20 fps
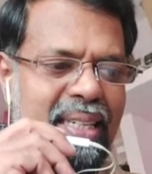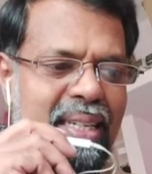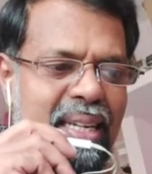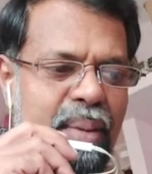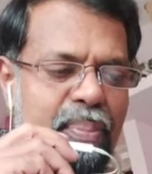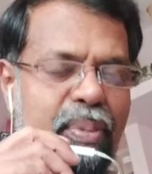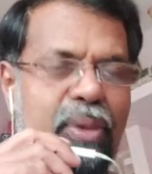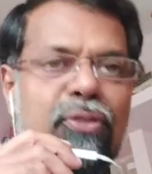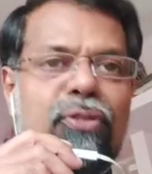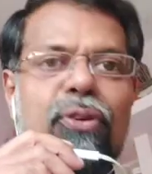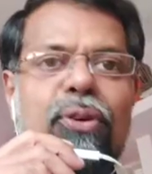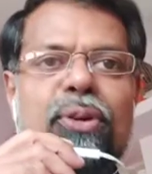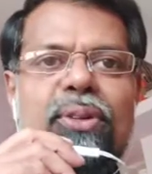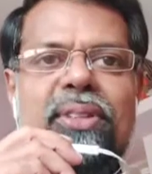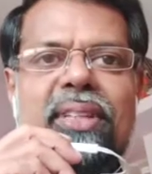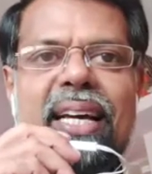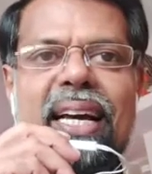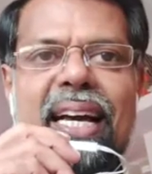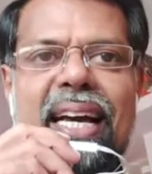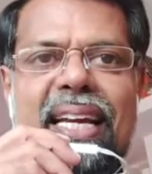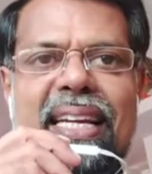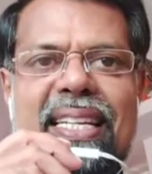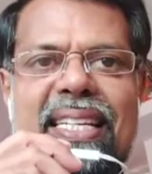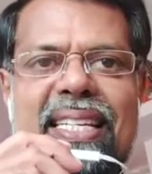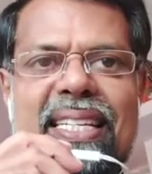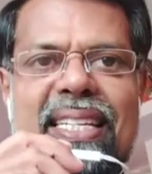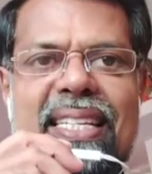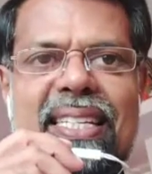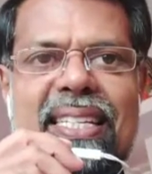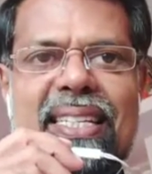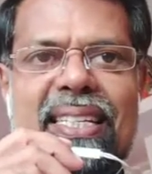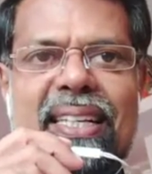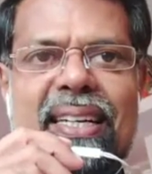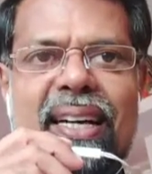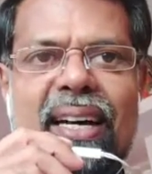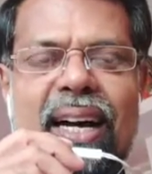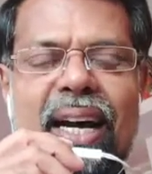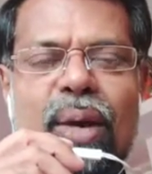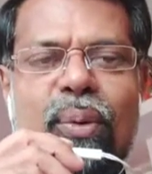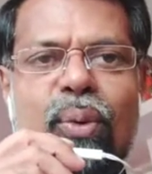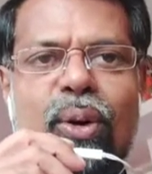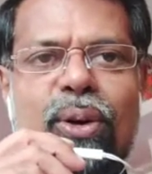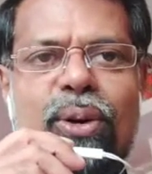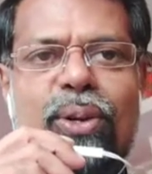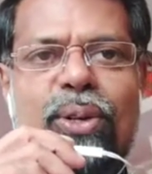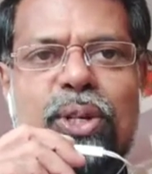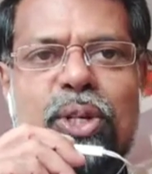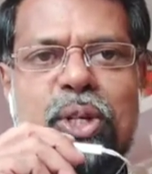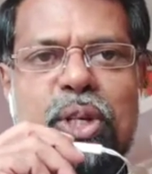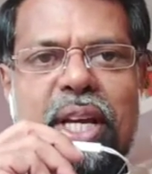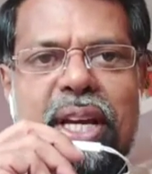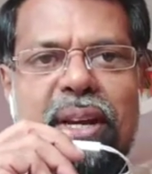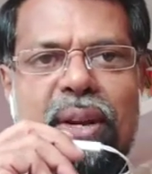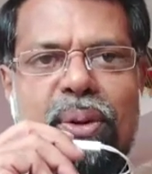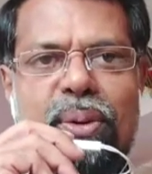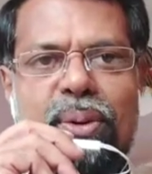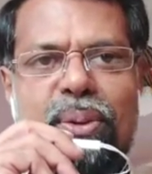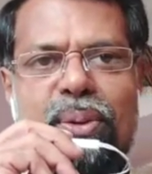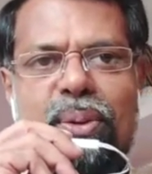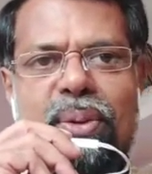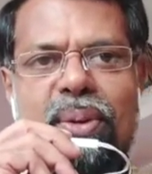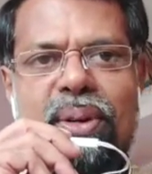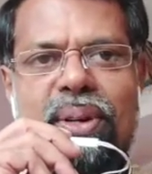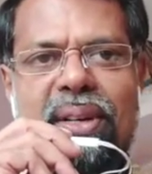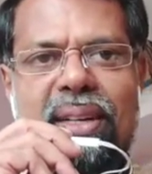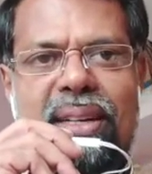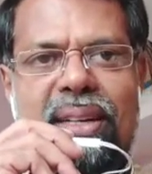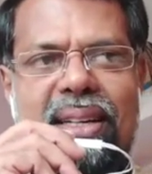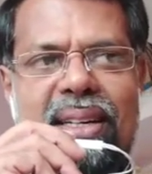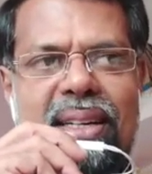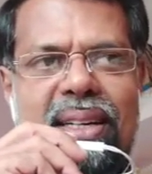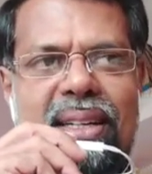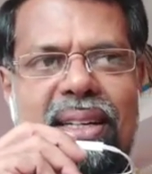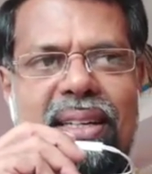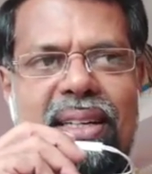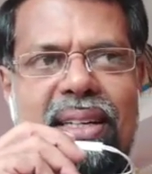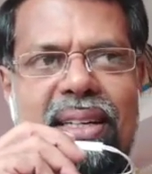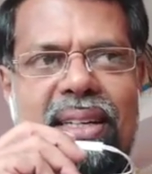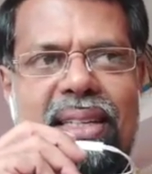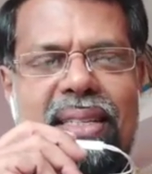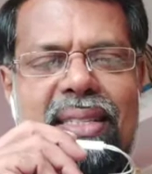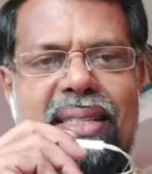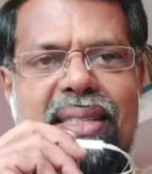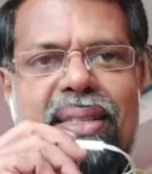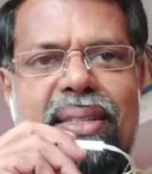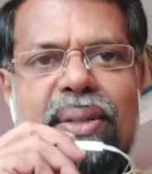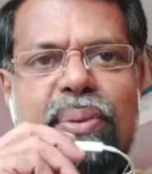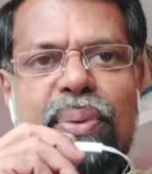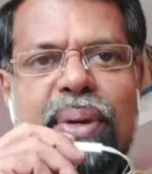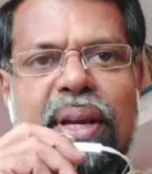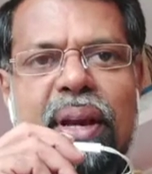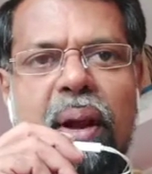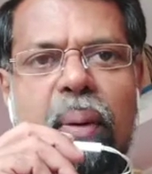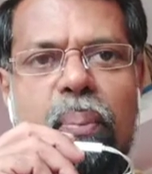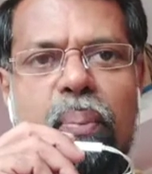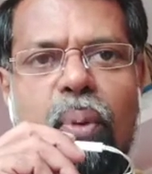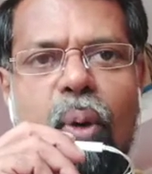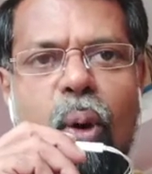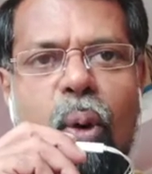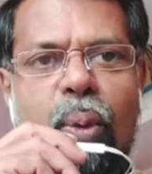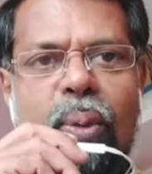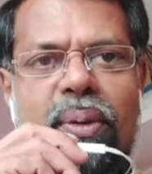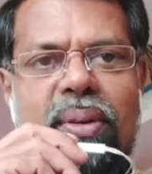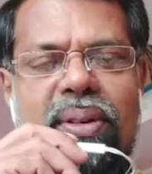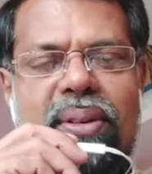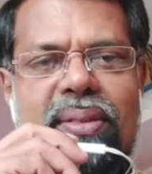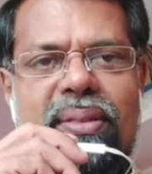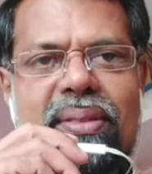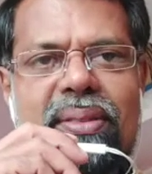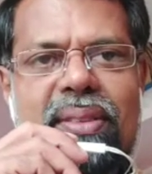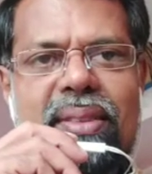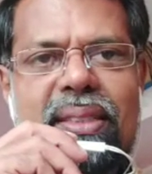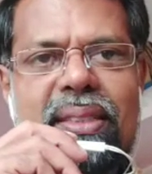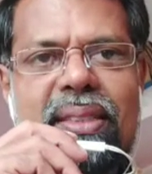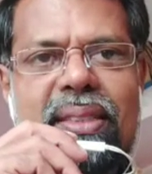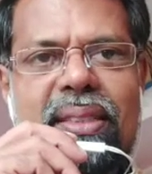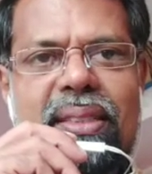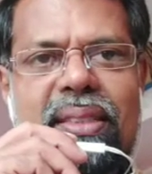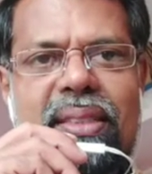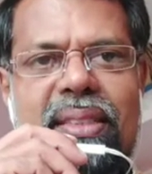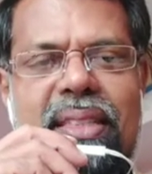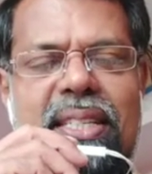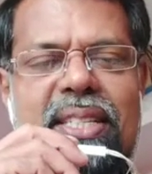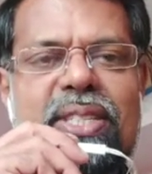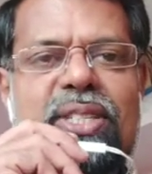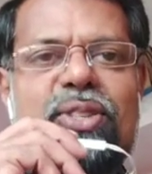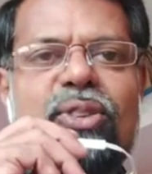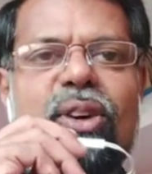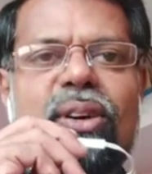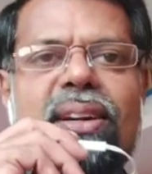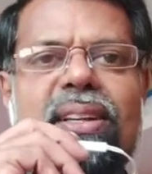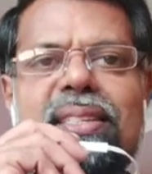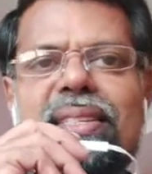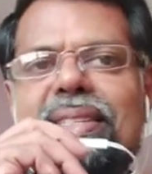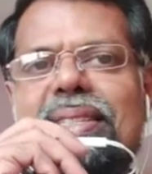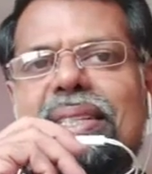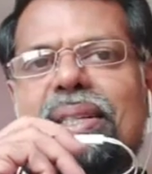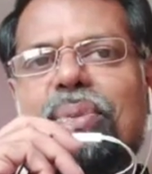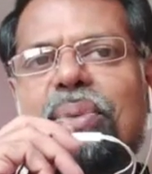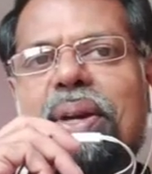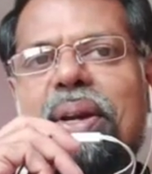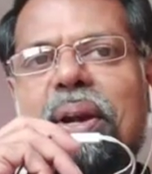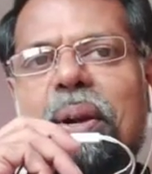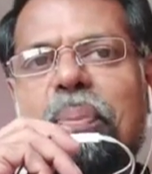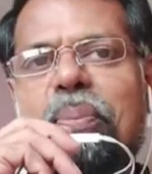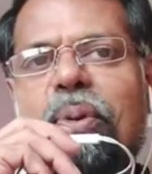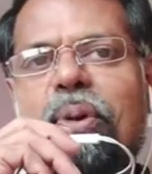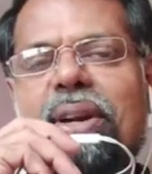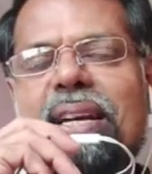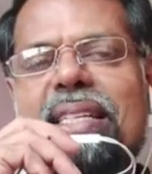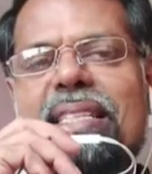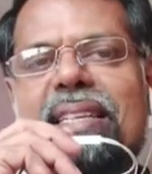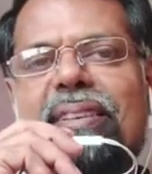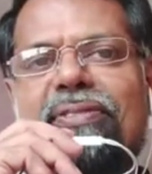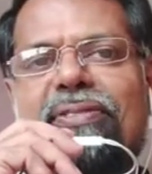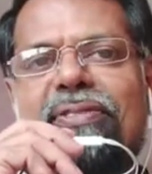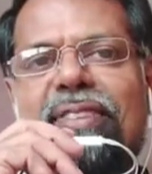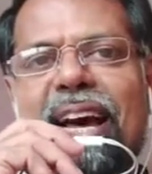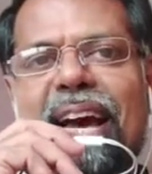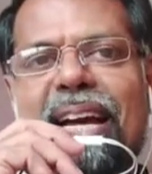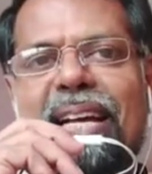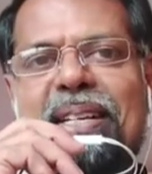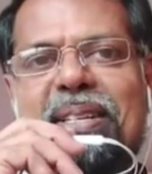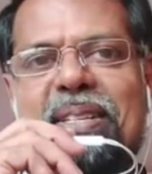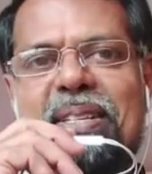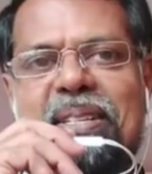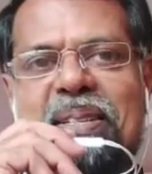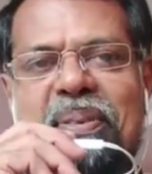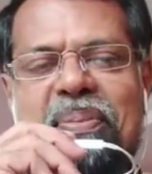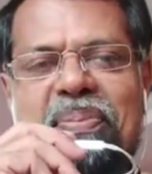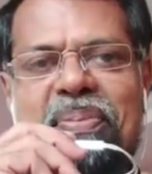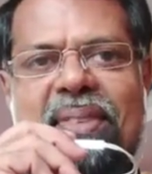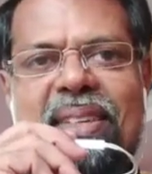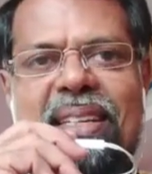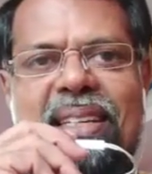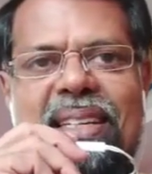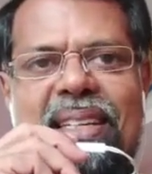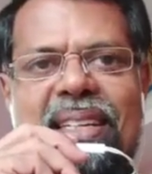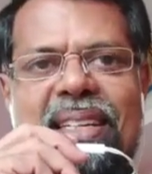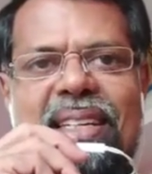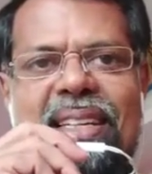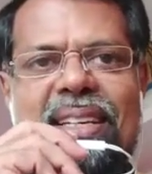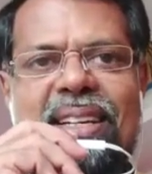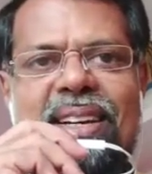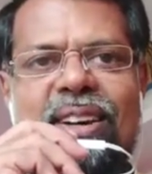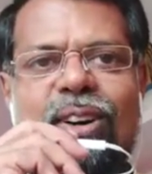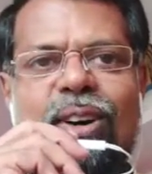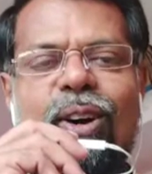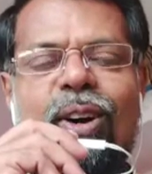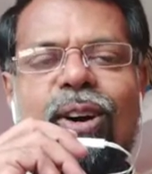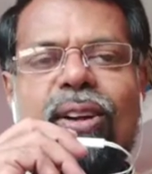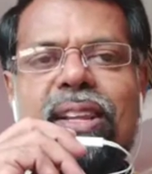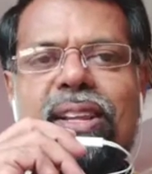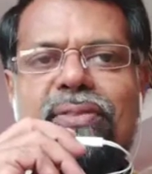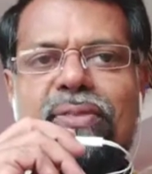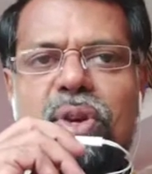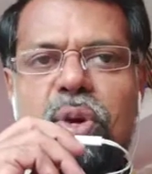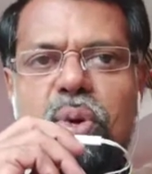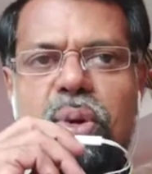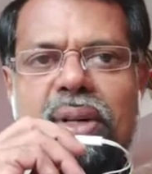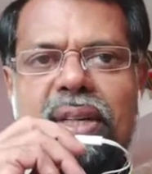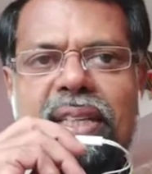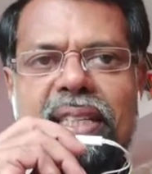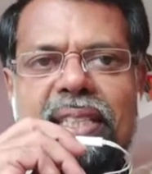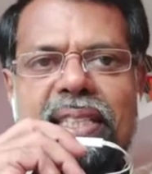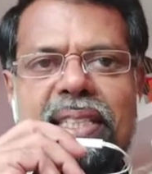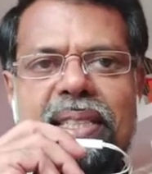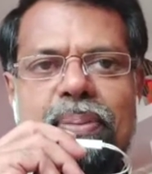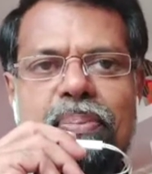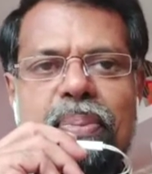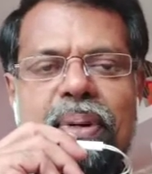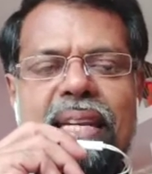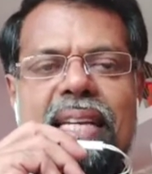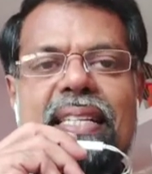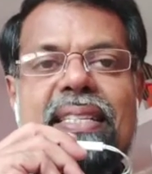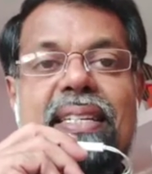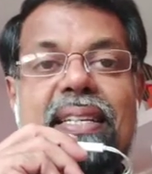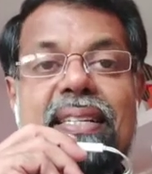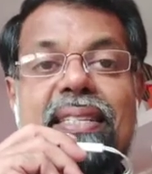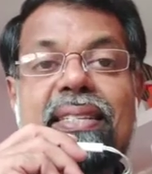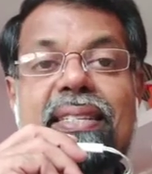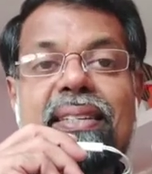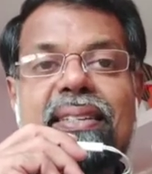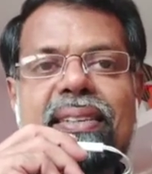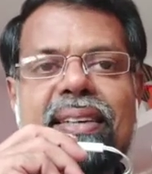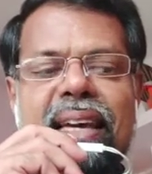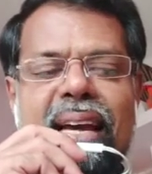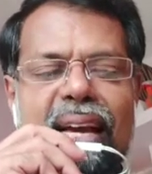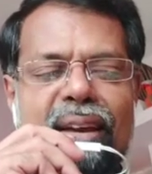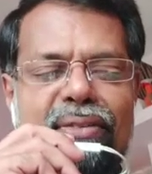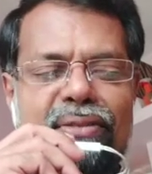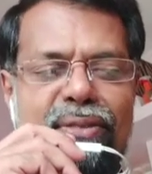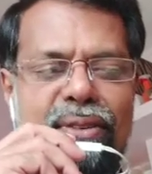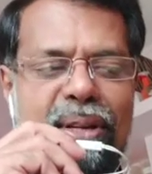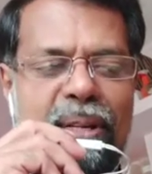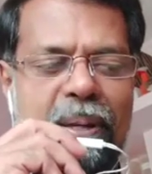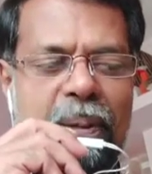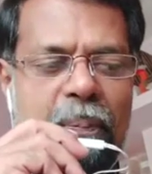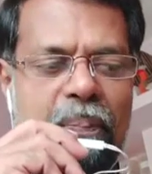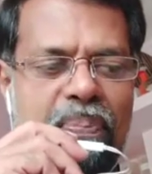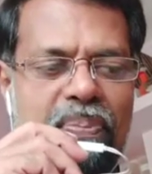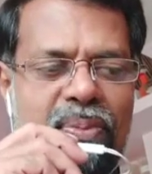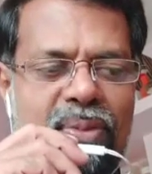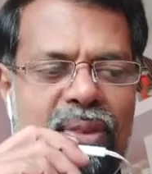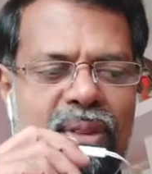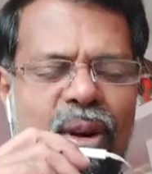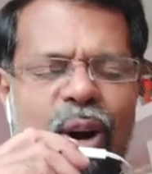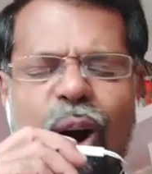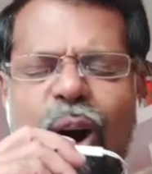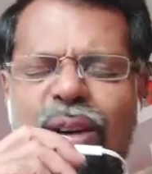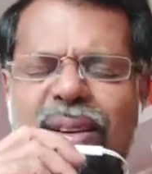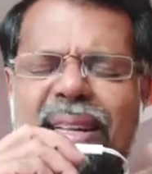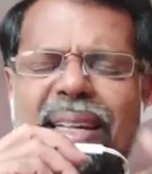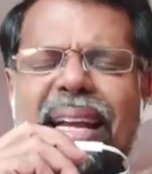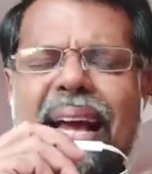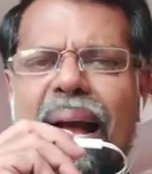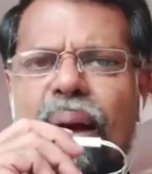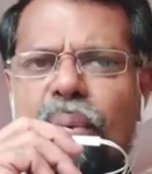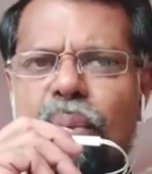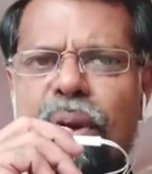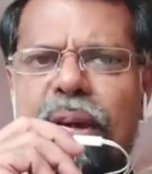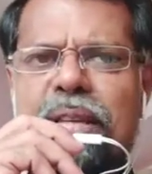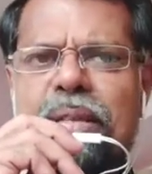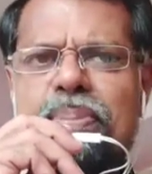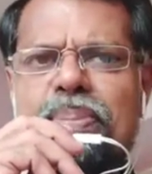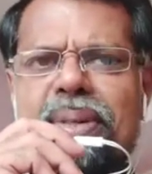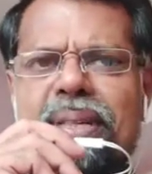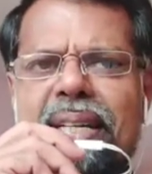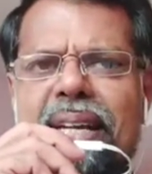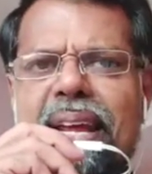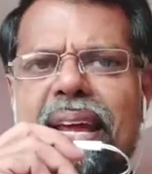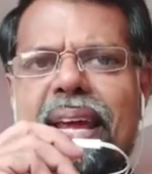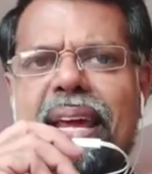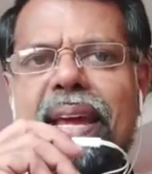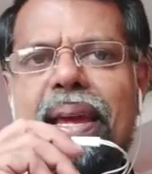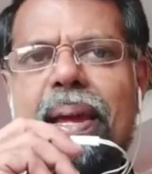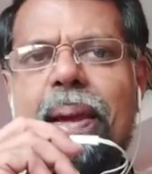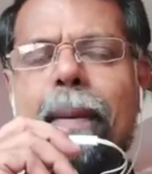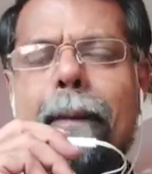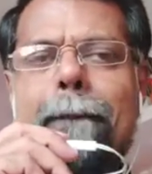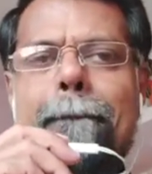Before that, I want to share you a survey report. It's not a survey report, it's a fact. All the viewers, please listen carefully. On an average per day,